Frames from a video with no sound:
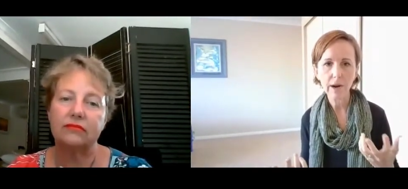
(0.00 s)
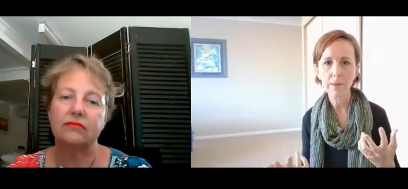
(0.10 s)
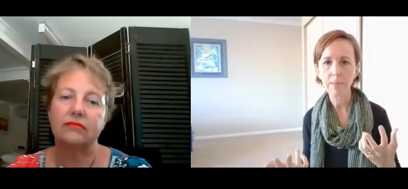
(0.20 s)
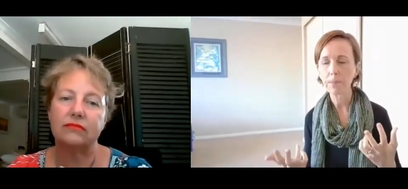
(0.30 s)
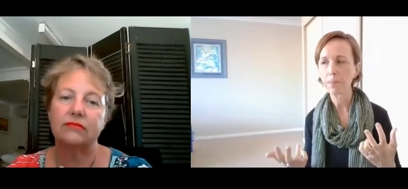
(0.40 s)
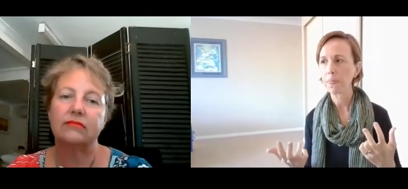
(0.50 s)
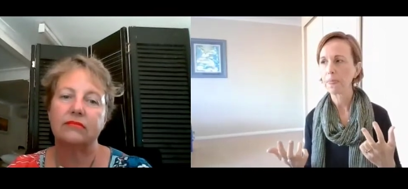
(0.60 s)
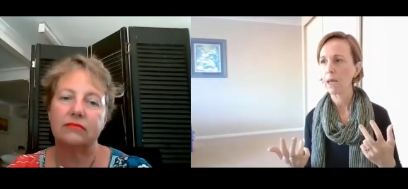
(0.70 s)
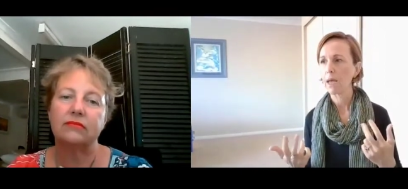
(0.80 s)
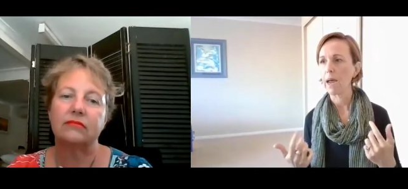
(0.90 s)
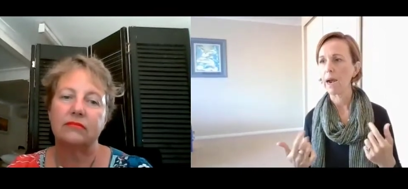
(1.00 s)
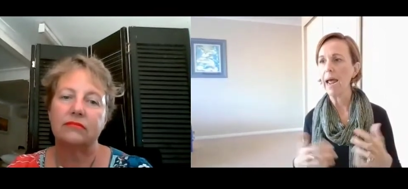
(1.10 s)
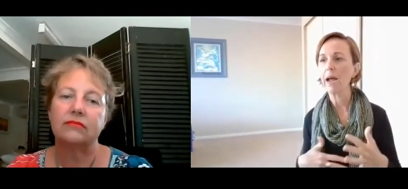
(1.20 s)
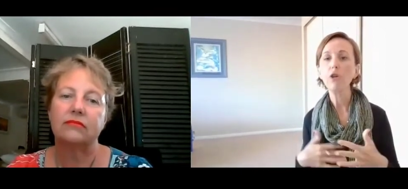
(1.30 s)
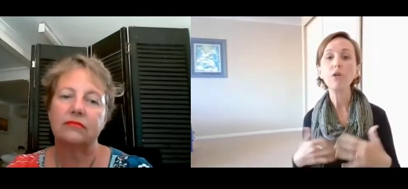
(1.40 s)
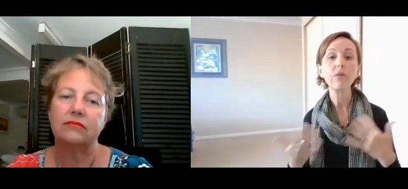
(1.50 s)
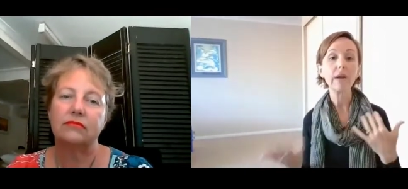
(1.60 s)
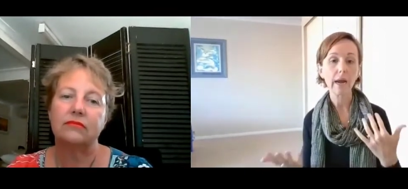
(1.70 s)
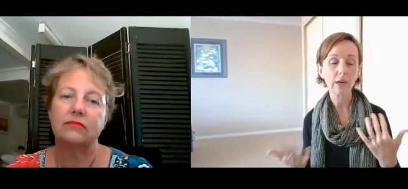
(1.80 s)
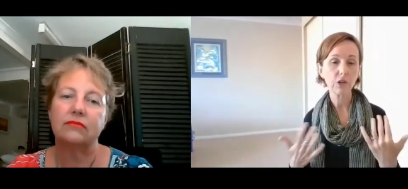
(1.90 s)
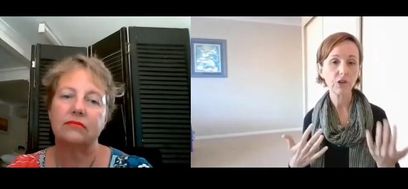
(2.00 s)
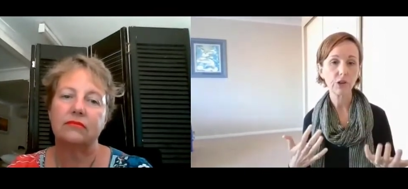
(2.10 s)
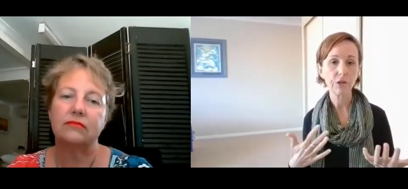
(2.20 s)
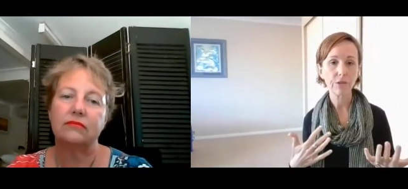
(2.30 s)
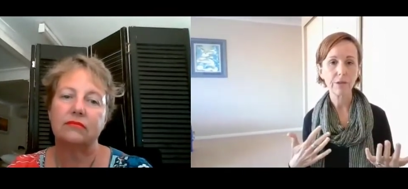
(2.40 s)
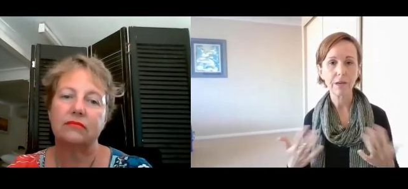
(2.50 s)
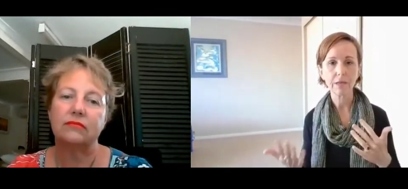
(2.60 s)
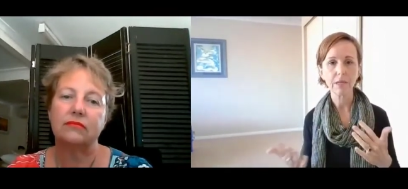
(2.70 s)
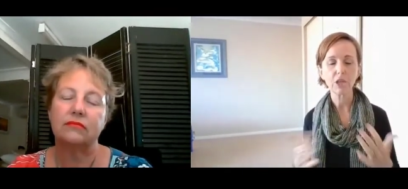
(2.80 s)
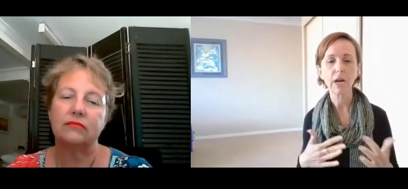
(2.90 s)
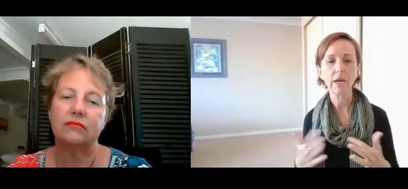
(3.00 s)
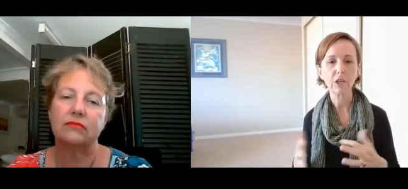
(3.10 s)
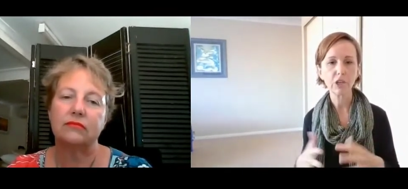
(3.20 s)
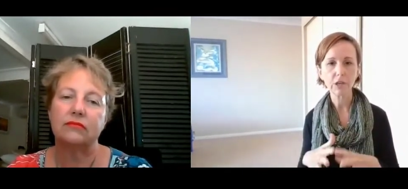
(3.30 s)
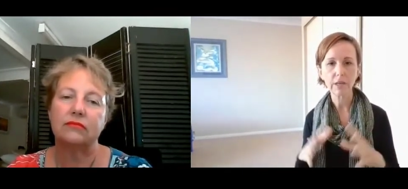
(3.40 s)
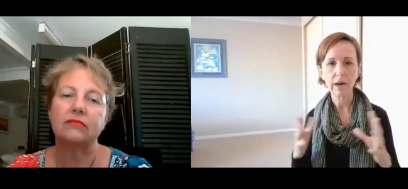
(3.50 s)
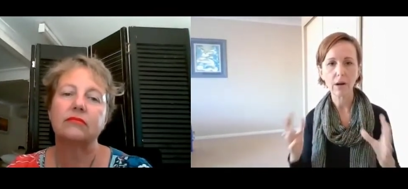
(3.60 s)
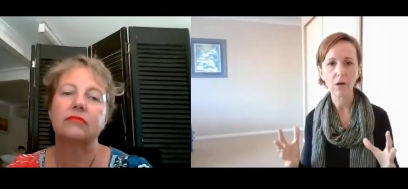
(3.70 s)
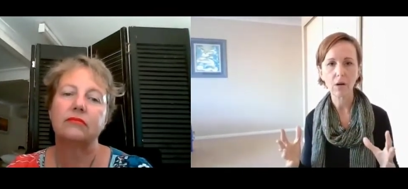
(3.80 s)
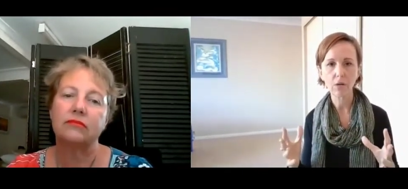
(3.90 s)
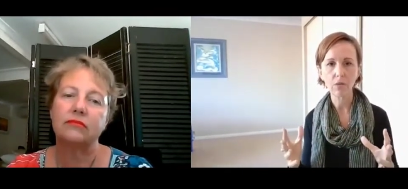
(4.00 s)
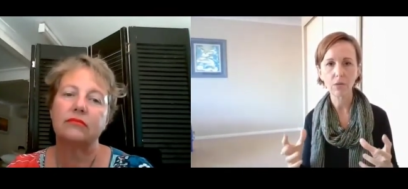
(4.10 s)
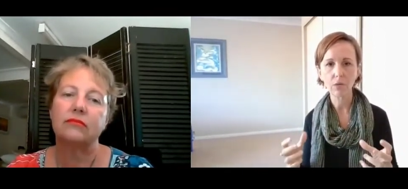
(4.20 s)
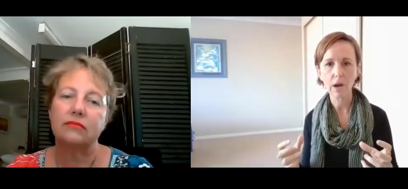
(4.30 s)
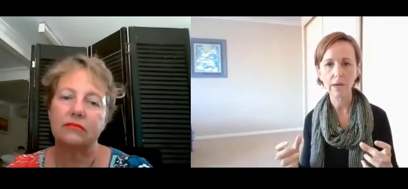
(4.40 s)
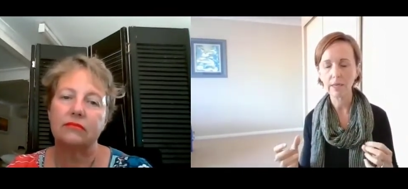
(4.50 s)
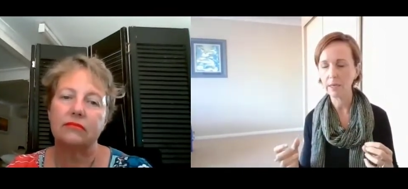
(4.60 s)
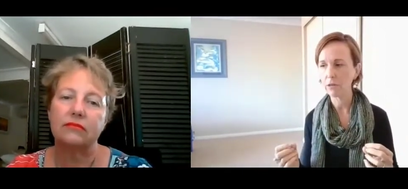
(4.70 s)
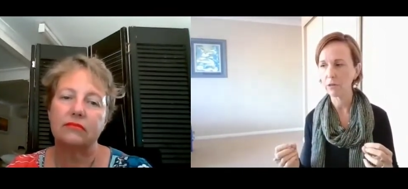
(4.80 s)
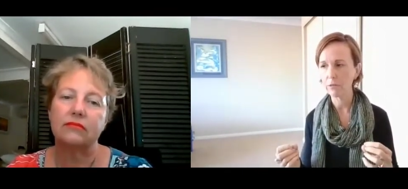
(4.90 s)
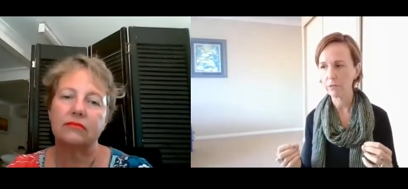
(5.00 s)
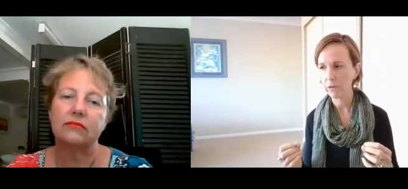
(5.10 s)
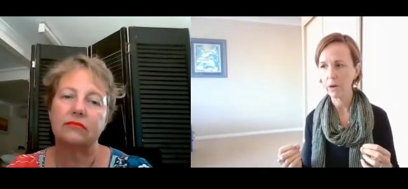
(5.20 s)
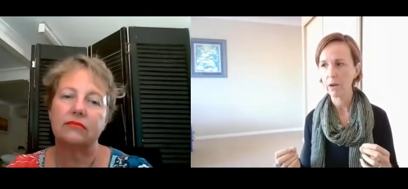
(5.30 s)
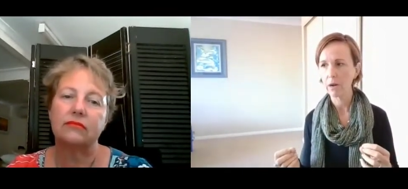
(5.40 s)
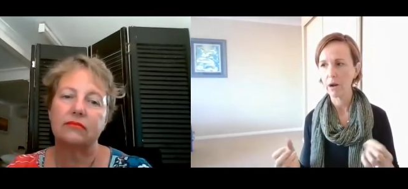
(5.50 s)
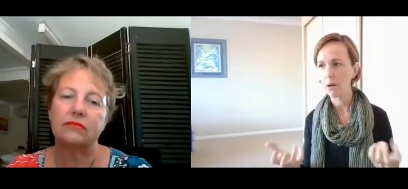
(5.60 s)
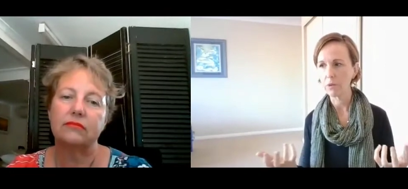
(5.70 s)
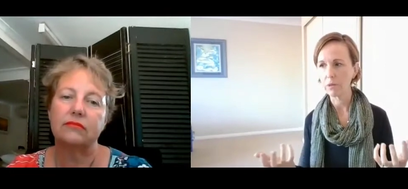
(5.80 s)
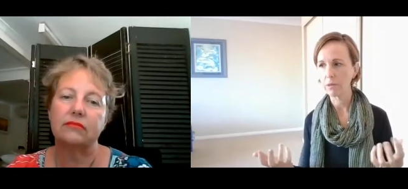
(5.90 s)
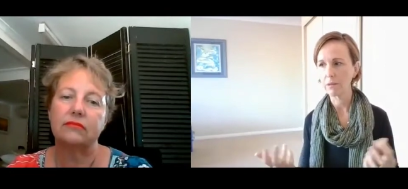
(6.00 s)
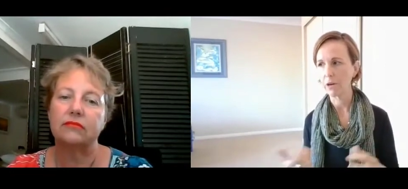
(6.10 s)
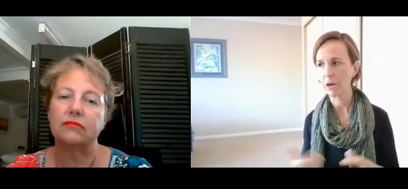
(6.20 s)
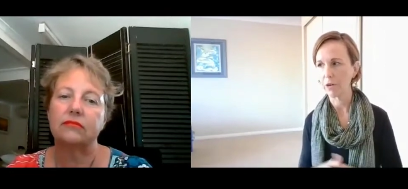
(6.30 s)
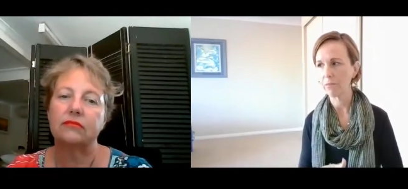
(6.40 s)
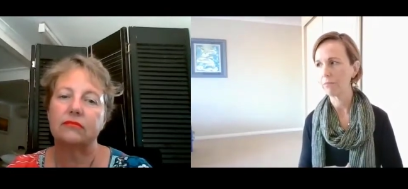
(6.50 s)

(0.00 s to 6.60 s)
Speaker 1: um, and how you react to certain things that changes that whole idea of I was, you know,